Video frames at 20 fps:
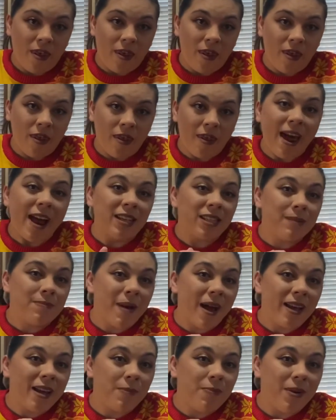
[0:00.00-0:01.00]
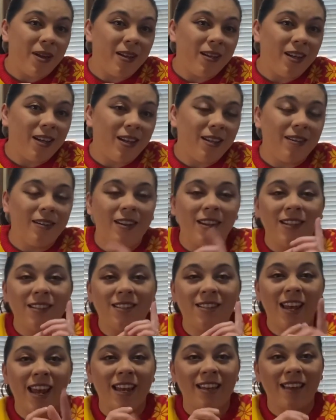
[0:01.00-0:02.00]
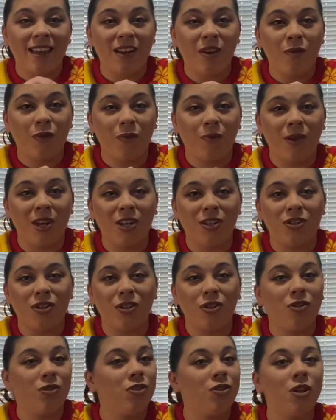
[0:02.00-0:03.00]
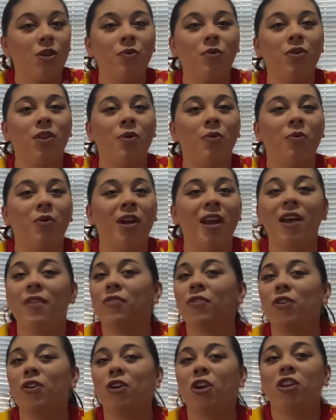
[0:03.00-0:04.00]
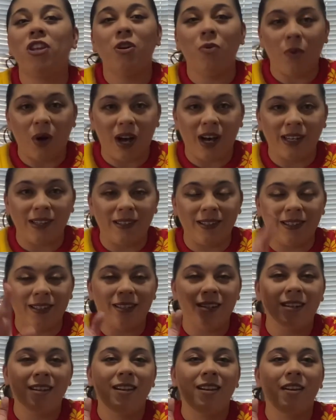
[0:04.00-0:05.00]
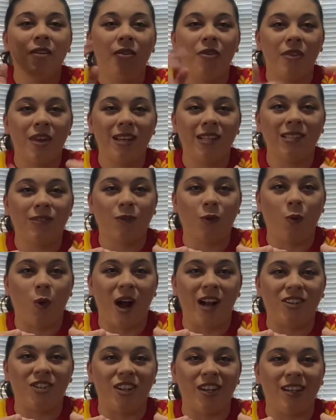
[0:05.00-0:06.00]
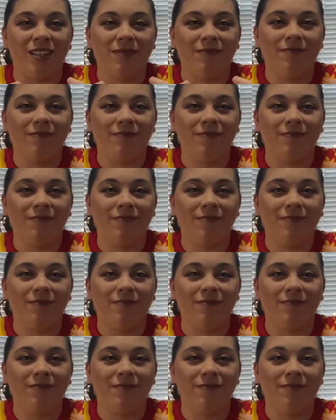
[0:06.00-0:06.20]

that's my opinion. Take that information, do with it whatever you want. Thanks for watching.